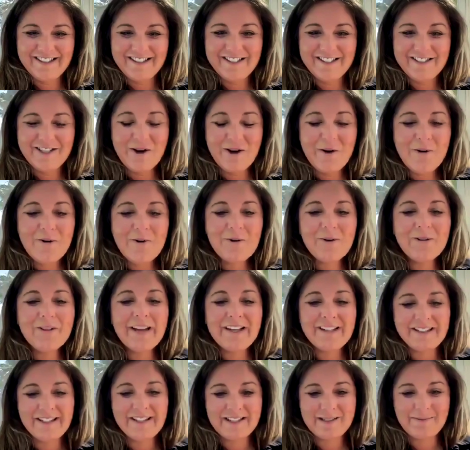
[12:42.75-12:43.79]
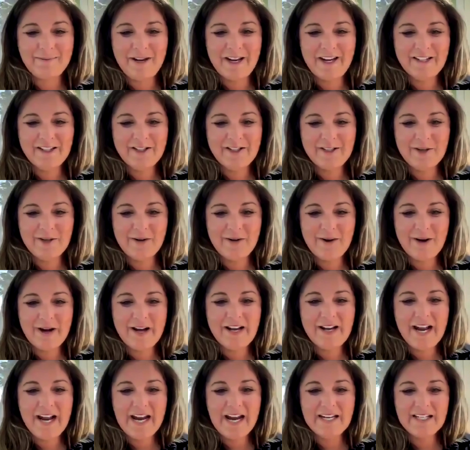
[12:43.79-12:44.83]
So let's explain it. So
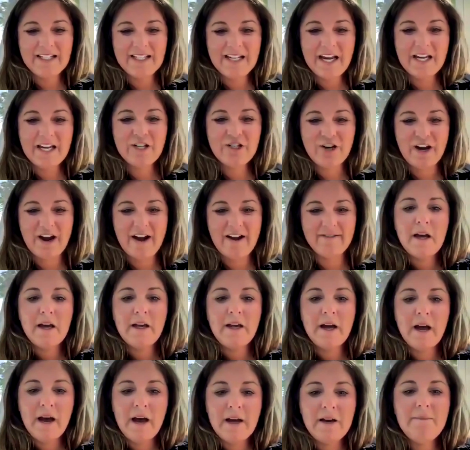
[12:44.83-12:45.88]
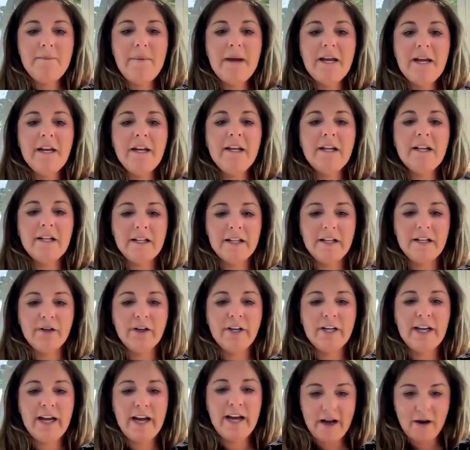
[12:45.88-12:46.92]
an ACH draft, an automated
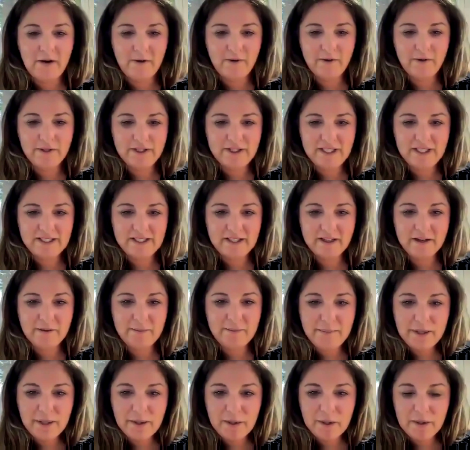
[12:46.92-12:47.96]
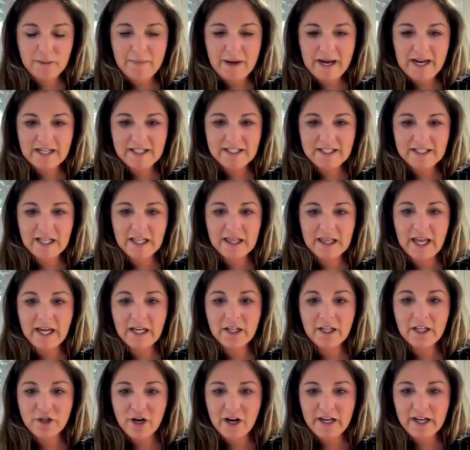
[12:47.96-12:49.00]
clearinghouse, is a computer-based
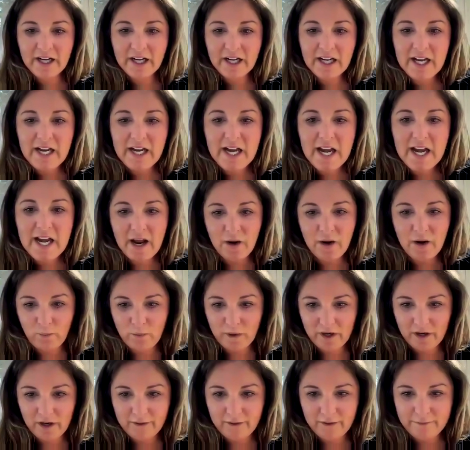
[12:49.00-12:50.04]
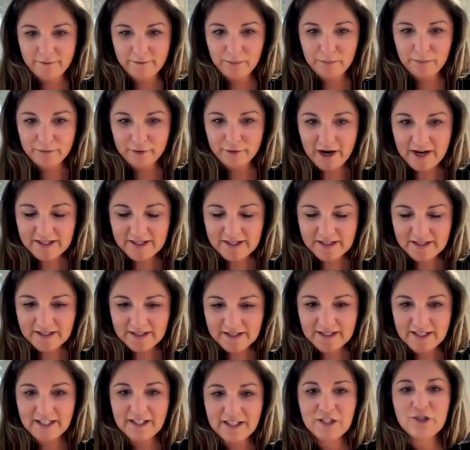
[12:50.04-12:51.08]
electronic network for
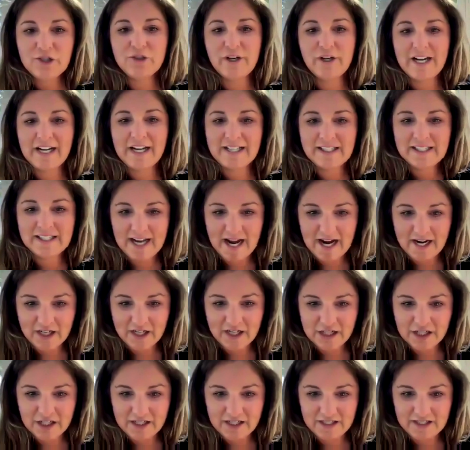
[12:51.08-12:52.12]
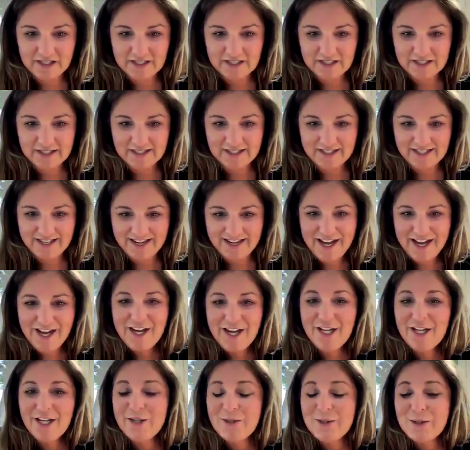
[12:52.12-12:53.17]
processing transactions,
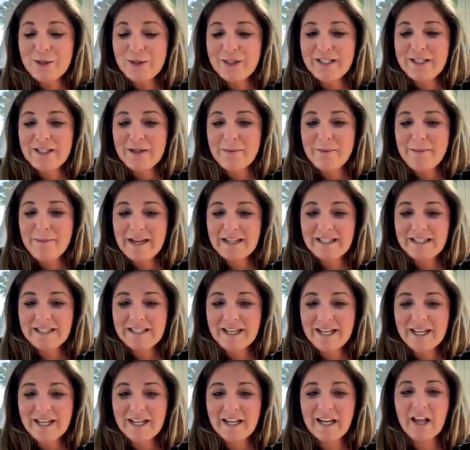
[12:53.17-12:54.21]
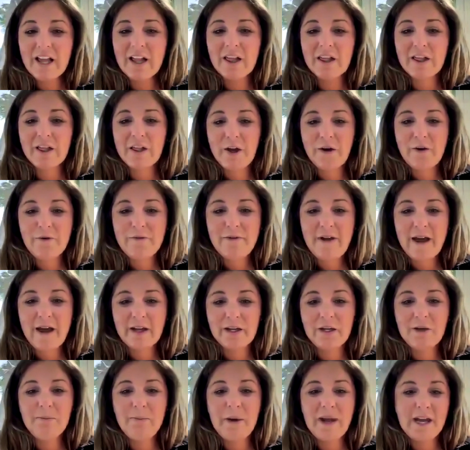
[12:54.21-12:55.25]
usually domestic,
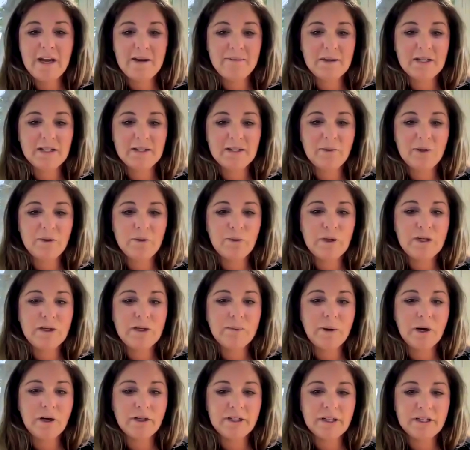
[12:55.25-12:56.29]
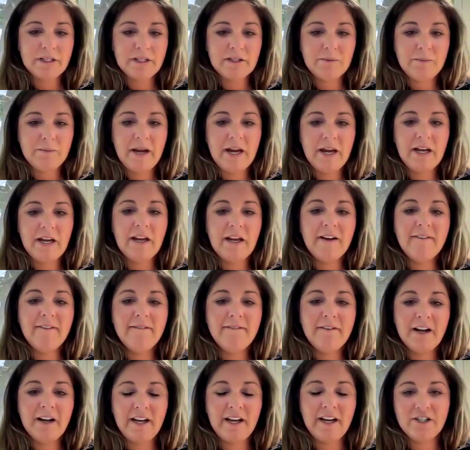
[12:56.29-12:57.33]
low-value payments between participating
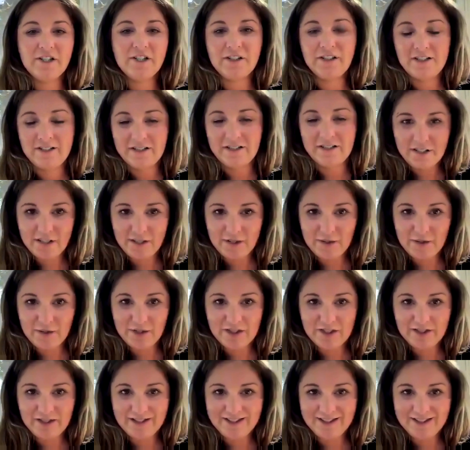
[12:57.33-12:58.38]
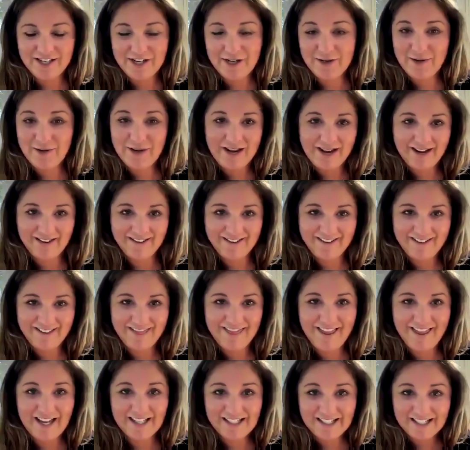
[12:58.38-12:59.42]
financial institutions. Okay,
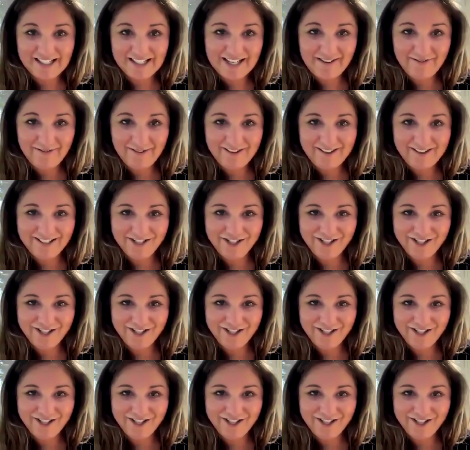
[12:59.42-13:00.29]
that's the definition.